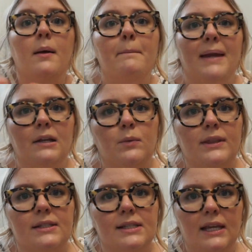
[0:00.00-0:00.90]
Made with
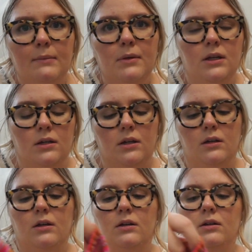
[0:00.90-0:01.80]
the same
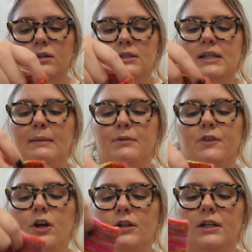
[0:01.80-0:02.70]
type of
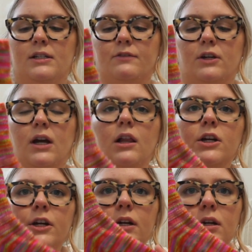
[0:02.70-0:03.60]
yarn in a different color.